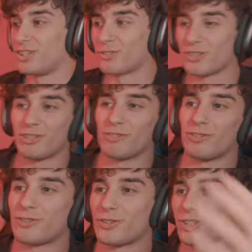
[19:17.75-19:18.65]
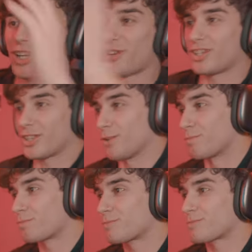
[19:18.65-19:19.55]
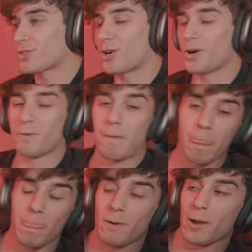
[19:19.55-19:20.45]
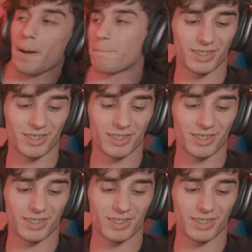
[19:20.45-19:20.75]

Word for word: or whatever for killing them. So, okay.